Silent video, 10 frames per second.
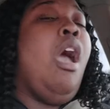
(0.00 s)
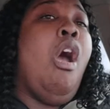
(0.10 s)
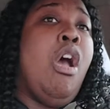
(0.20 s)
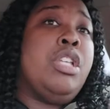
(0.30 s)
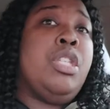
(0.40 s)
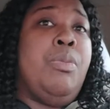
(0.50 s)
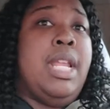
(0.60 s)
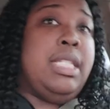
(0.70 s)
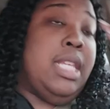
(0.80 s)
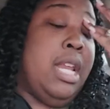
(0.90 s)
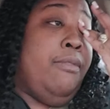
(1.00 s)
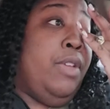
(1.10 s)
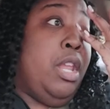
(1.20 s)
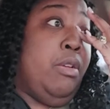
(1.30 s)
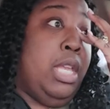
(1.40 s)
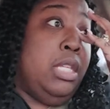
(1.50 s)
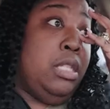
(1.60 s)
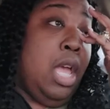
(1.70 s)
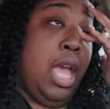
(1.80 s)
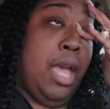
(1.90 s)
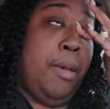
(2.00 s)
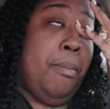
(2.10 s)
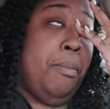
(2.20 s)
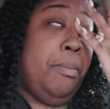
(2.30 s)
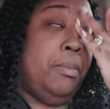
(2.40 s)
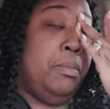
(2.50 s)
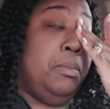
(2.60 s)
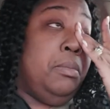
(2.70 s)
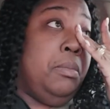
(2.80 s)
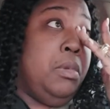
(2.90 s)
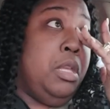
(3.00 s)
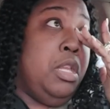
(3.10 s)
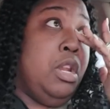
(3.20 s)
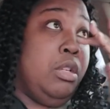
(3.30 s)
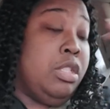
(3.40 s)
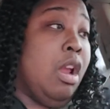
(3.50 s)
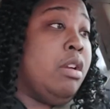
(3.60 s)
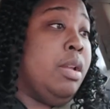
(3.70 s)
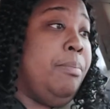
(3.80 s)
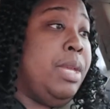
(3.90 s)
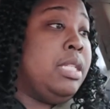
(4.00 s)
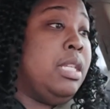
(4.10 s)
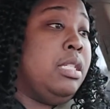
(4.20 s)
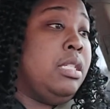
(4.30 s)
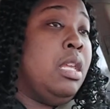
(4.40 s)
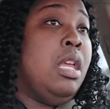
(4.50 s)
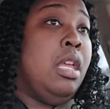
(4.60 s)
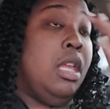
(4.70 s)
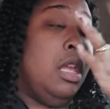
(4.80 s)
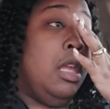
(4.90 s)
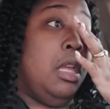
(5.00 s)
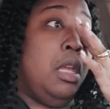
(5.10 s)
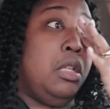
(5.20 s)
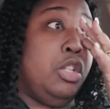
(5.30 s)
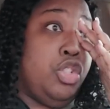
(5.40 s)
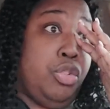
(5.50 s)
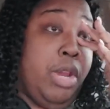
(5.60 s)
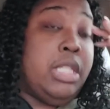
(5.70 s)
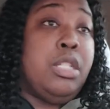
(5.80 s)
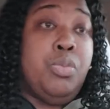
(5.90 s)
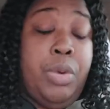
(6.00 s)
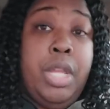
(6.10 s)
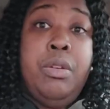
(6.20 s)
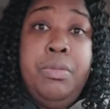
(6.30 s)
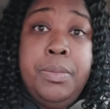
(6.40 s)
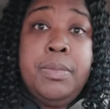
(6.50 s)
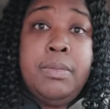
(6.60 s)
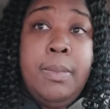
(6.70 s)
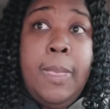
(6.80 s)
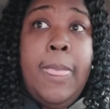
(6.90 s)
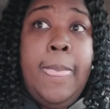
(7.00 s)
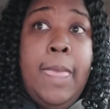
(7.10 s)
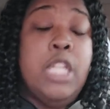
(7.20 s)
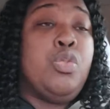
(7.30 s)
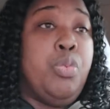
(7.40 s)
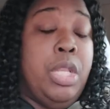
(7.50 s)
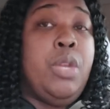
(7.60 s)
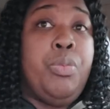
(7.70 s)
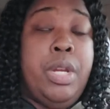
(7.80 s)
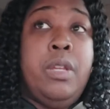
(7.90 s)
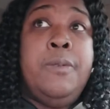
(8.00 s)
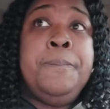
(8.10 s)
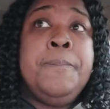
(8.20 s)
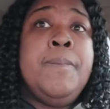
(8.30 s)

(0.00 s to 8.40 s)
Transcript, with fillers: Also, what I said in that video is, um, you know, starting a business the stress is real. It's really real.